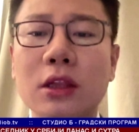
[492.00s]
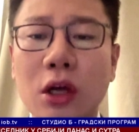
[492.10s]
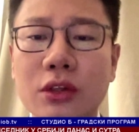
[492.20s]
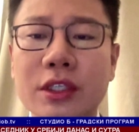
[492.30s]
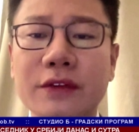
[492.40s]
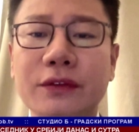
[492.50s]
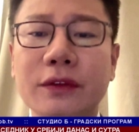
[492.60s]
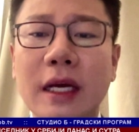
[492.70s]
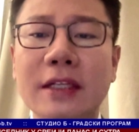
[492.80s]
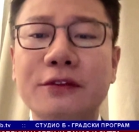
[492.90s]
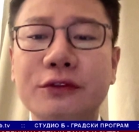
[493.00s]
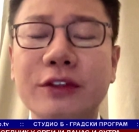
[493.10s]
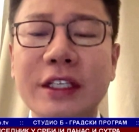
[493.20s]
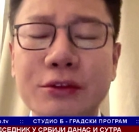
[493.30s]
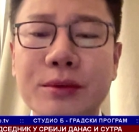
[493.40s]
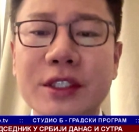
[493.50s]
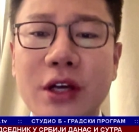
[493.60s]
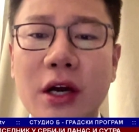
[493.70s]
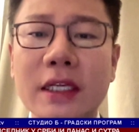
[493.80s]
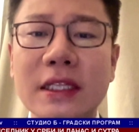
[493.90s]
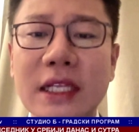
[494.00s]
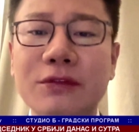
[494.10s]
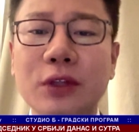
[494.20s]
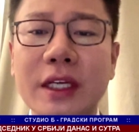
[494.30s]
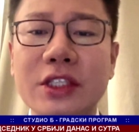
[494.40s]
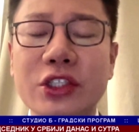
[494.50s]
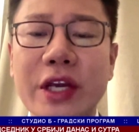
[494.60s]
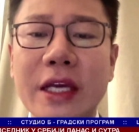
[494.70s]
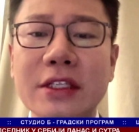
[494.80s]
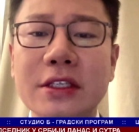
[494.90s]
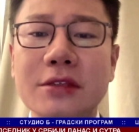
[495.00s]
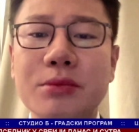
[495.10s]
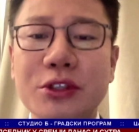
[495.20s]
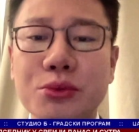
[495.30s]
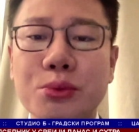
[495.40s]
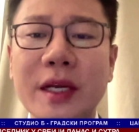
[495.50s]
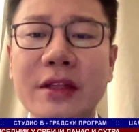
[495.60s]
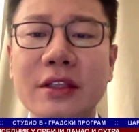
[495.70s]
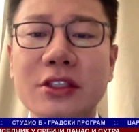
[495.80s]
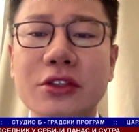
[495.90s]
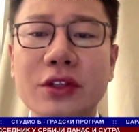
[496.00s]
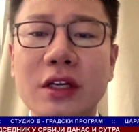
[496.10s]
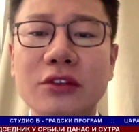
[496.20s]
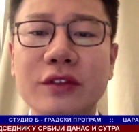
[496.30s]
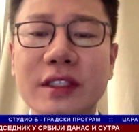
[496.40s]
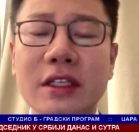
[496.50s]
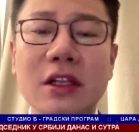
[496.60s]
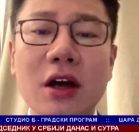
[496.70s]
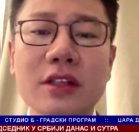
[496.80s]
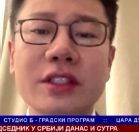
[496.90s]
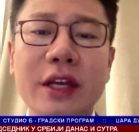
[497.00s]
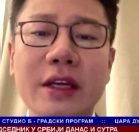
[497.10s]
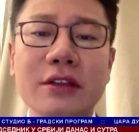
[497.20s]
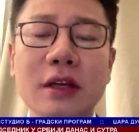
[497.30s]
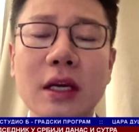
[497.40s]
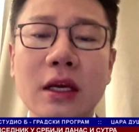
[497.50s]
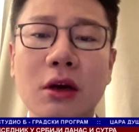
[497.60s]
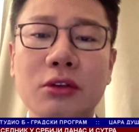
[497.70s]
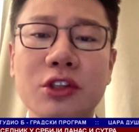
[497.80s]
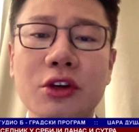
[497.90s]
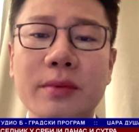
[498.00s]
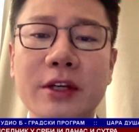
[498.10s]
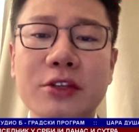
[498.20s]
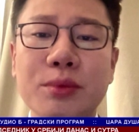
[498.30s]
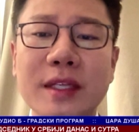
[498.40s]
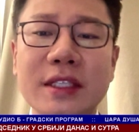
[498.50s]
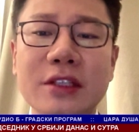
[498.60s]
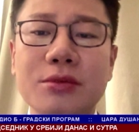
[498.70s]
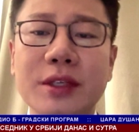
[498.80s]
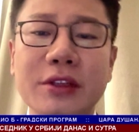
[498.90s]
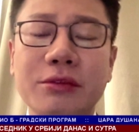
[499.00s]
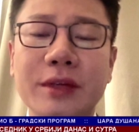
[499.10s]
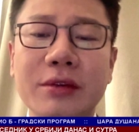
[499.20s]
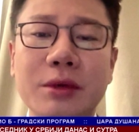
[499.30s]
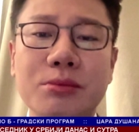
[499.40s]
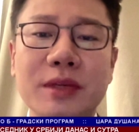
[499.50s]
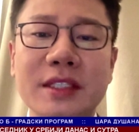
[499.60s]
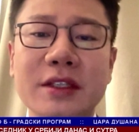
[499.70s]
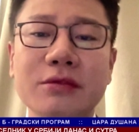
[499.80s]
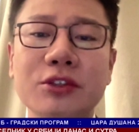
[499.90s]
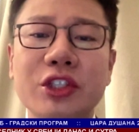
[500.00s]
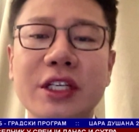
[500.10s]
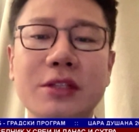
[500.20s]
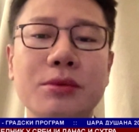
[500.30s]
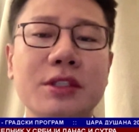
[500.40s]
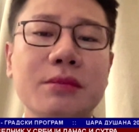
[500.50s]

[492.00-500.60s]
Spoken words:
a lot of and frequent high-level exchanges between these two countries. And last year, in October 2023, when President Vučić